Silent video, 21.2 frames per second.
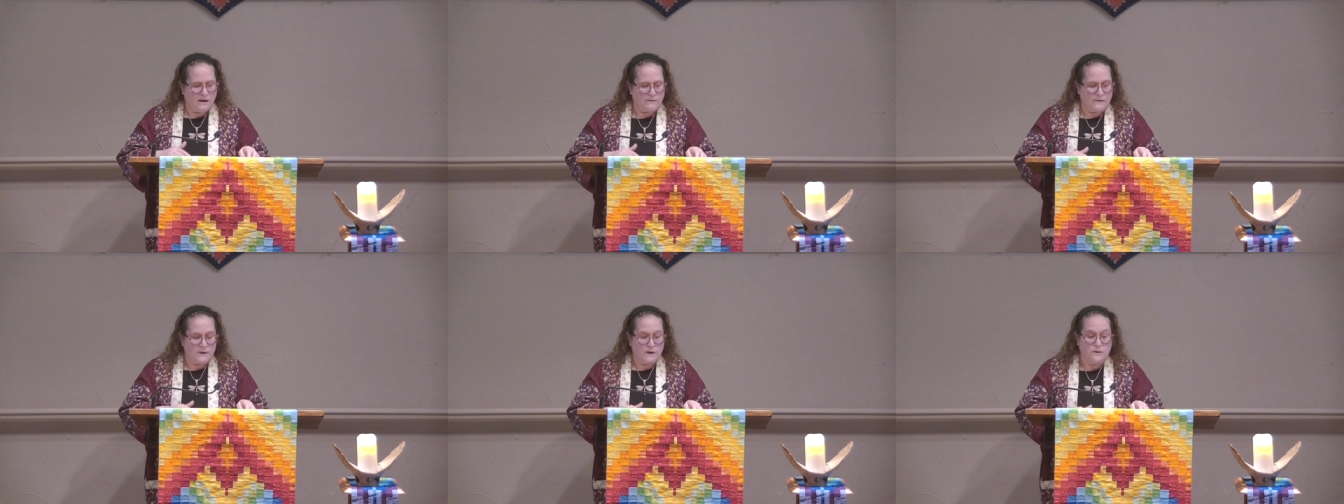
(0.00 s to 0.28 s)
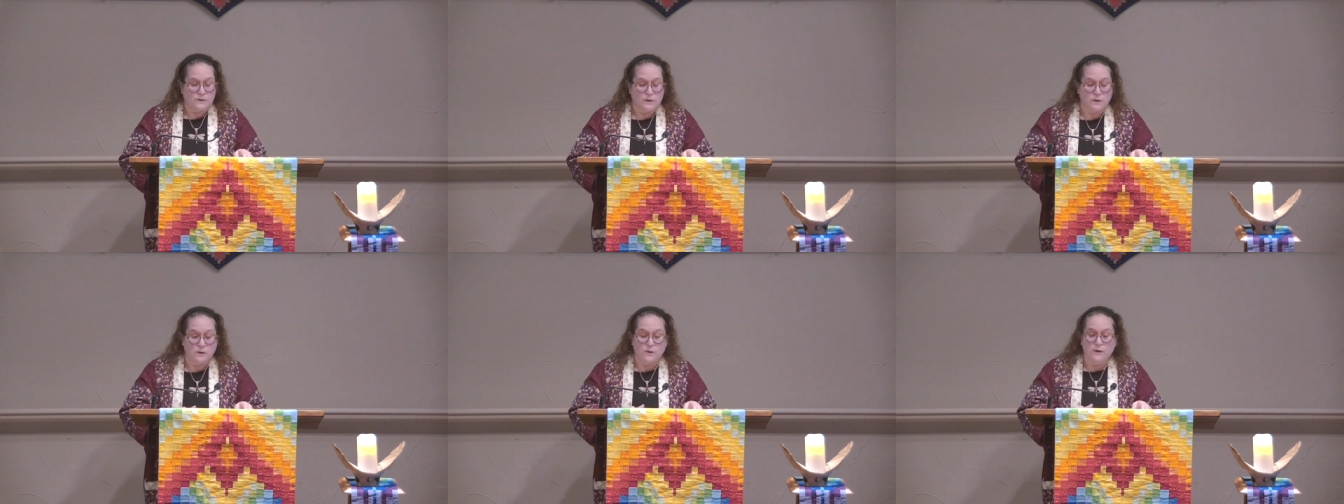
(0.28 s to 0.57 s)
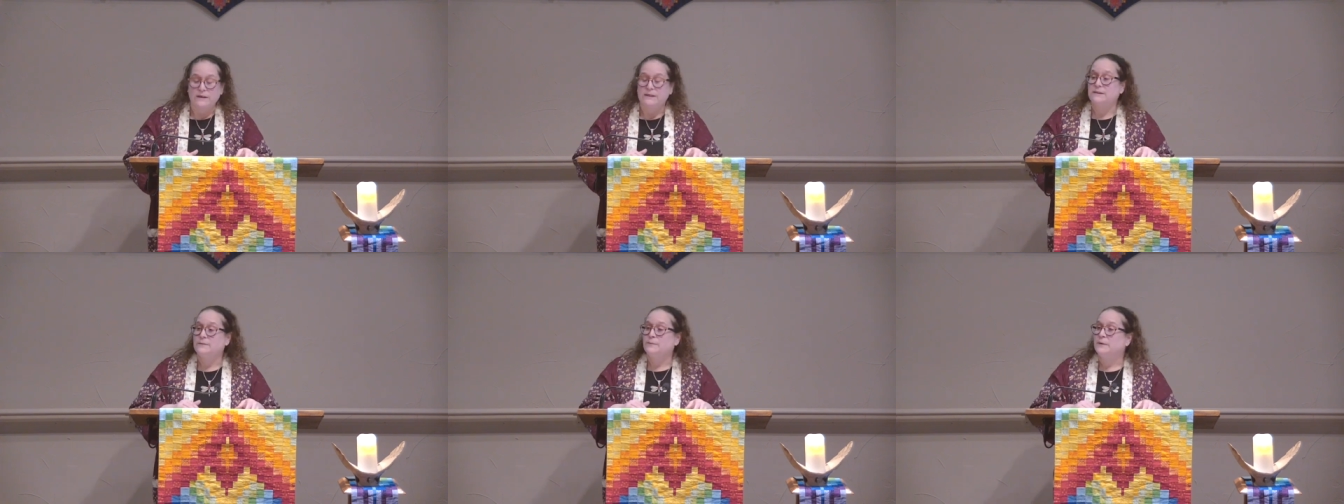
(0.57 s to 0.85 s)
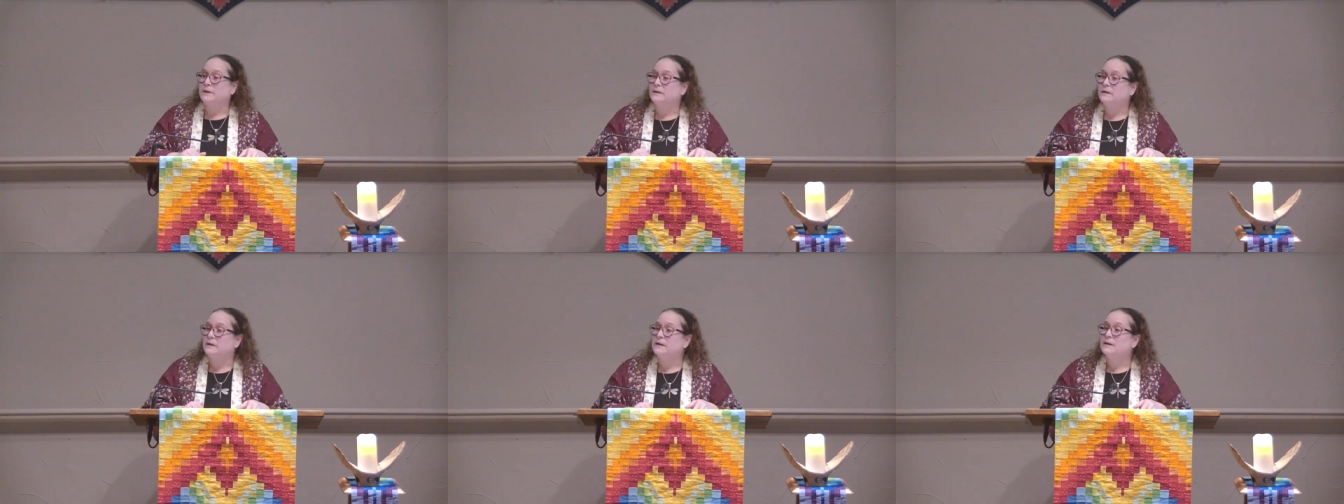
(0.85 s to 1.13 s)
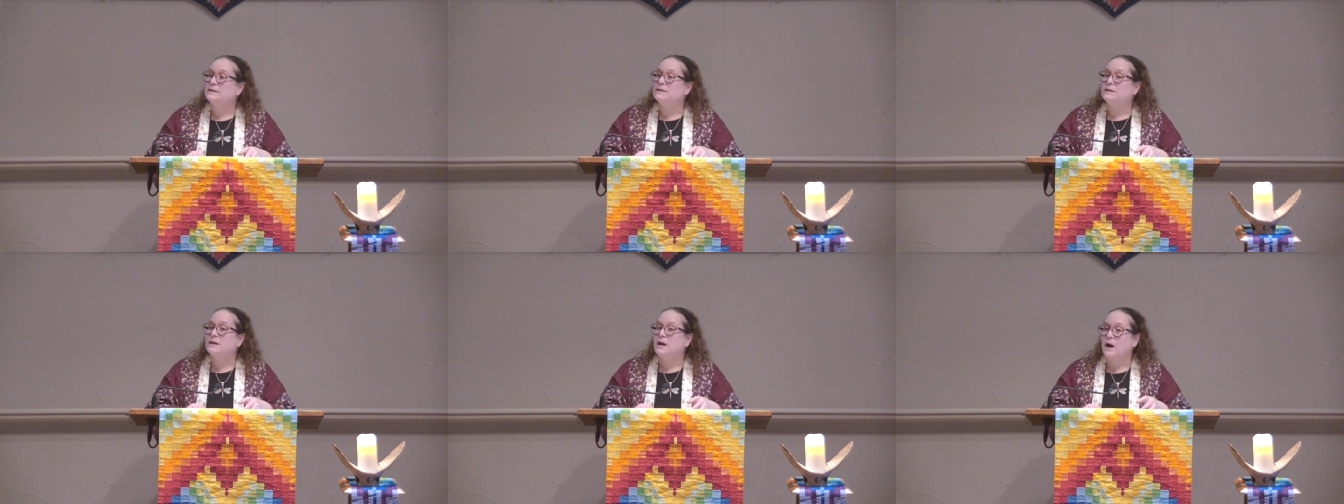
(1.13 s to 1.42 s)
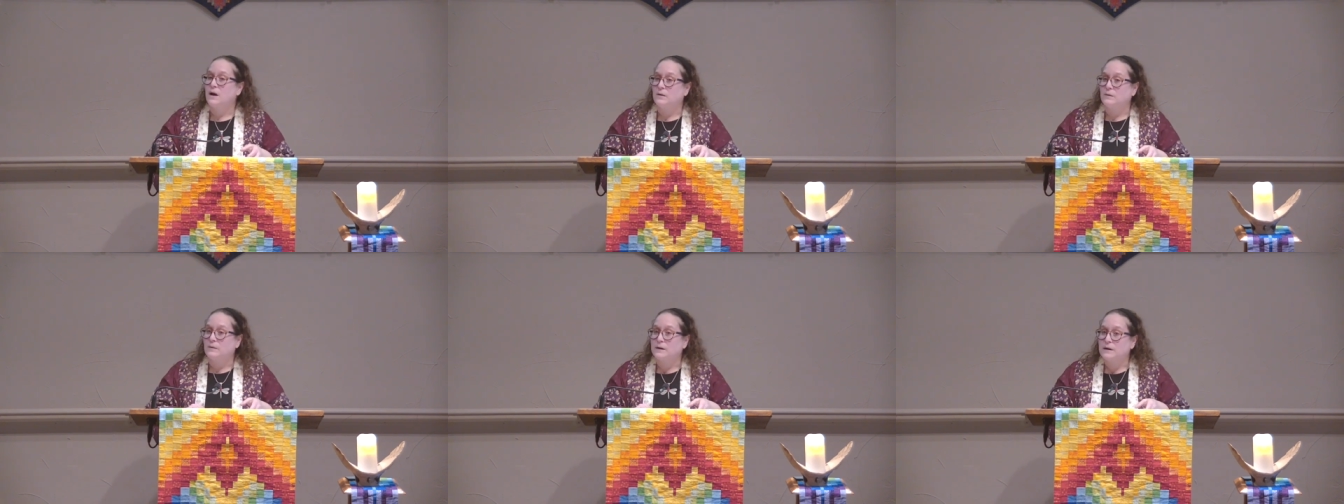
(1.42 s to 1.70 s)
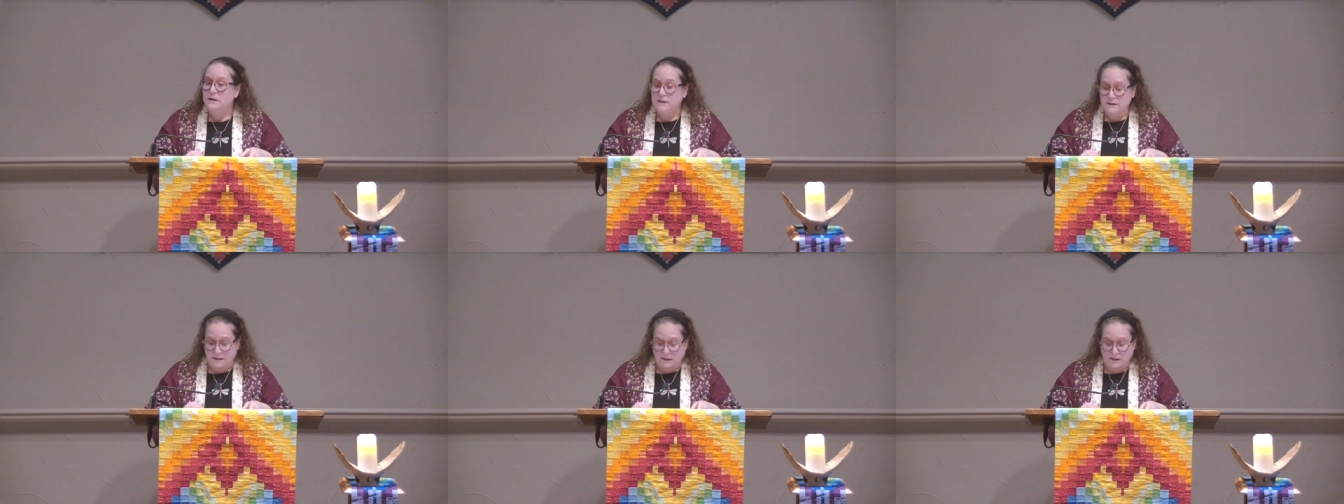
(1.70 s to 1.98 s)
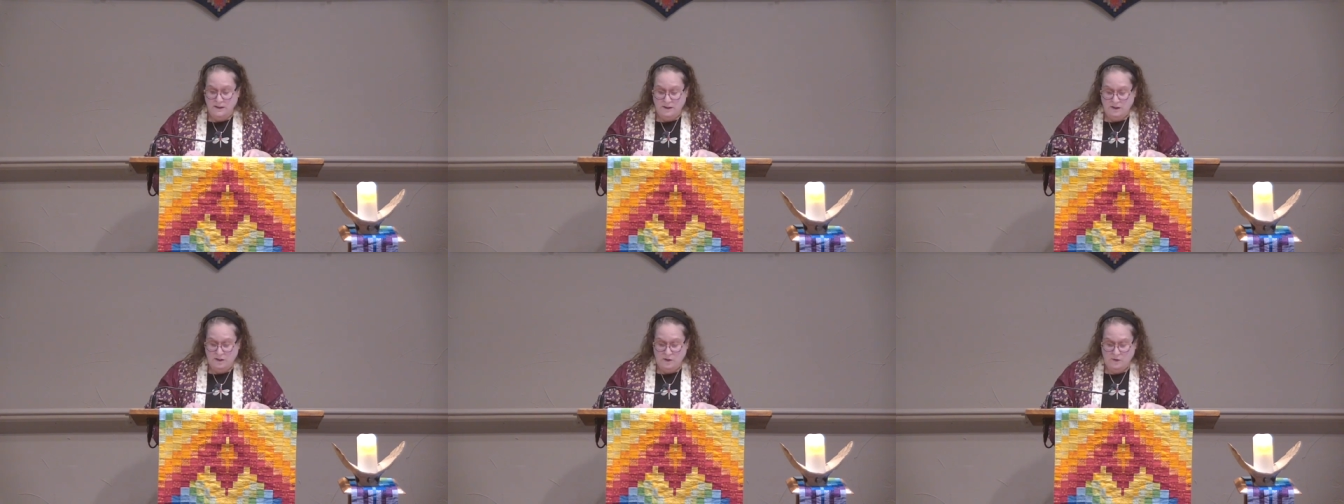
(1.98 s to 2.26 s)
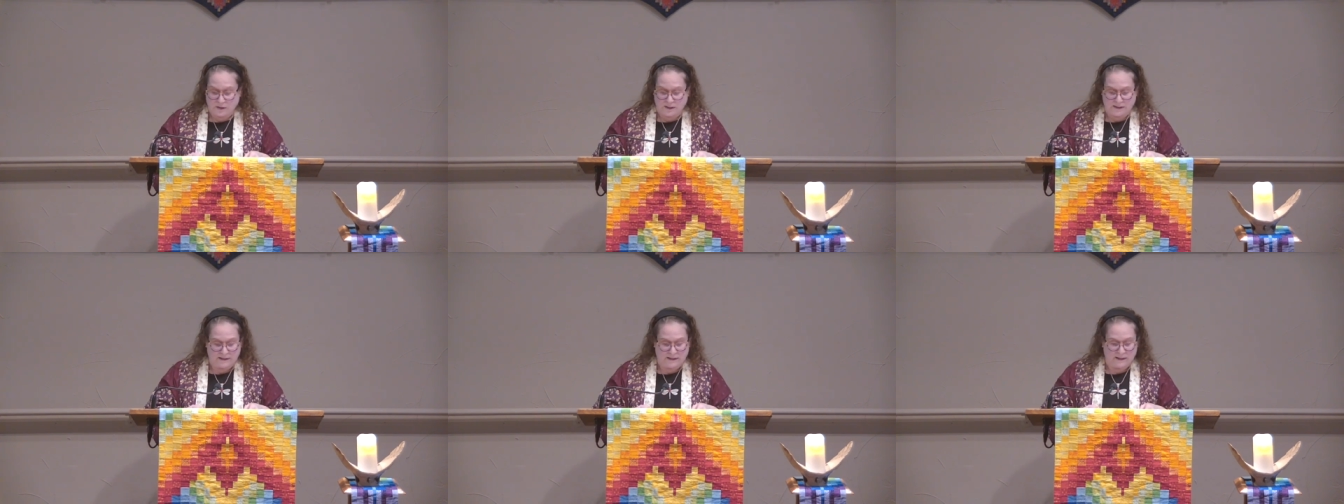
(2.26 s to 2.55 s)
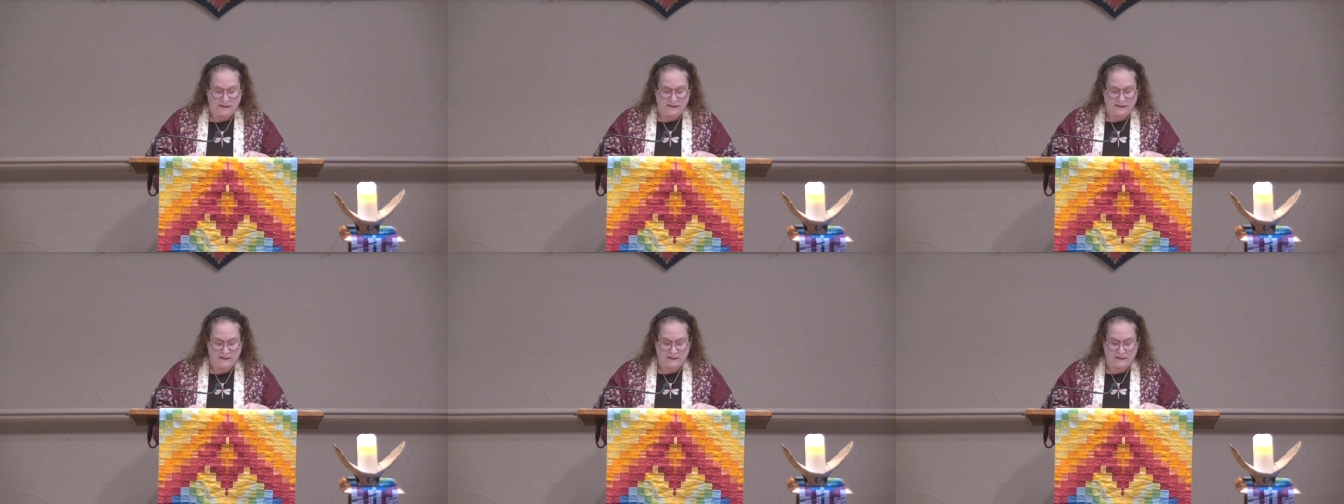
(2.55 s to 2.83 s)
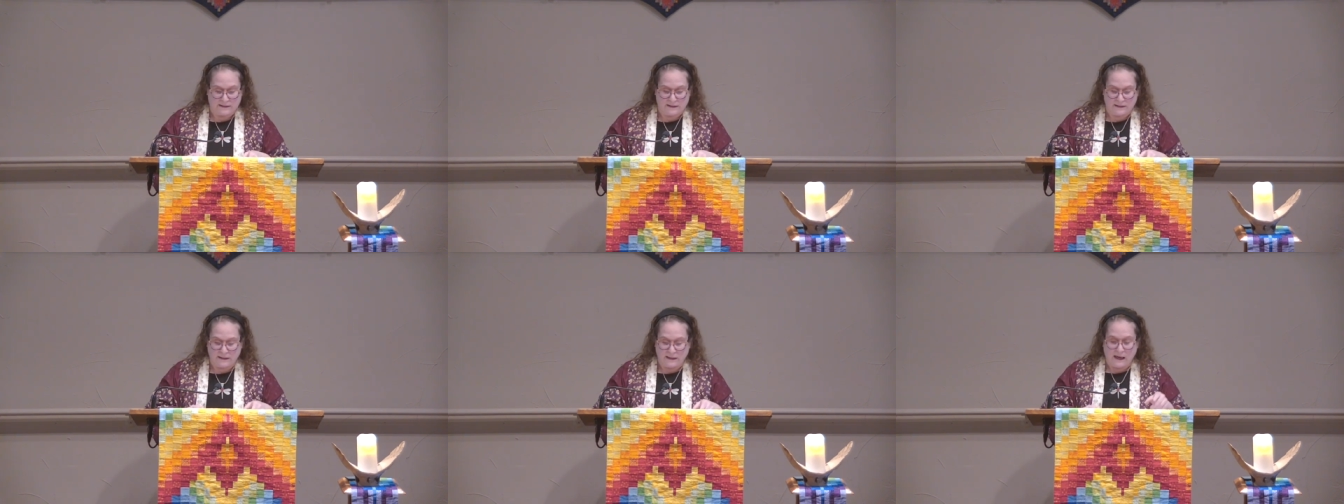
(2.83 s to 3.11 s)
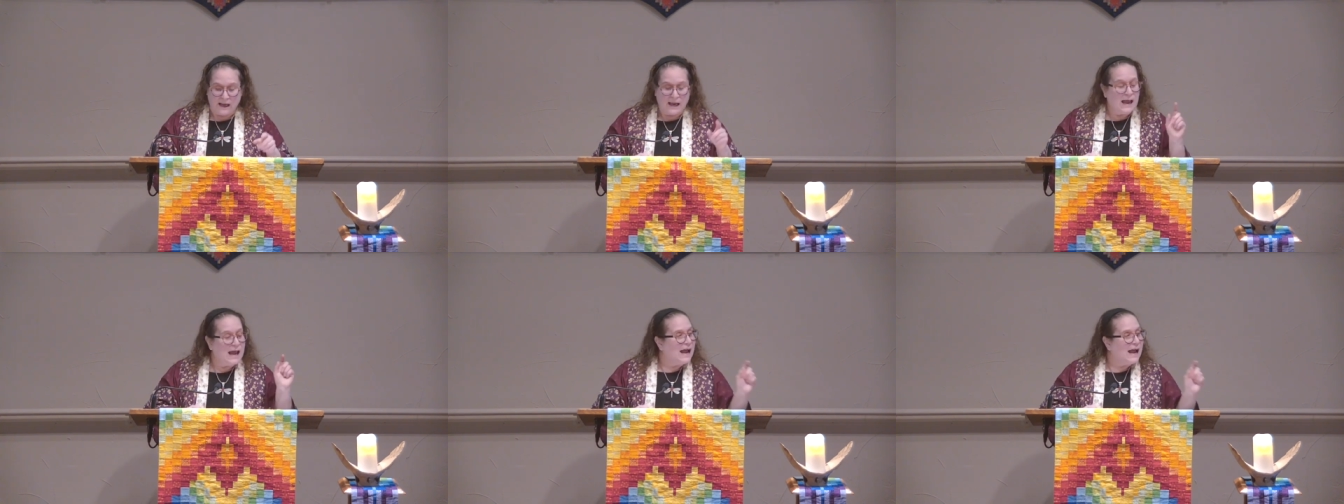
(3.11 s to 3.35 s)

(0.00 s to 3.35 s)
of those who experience coerced choices,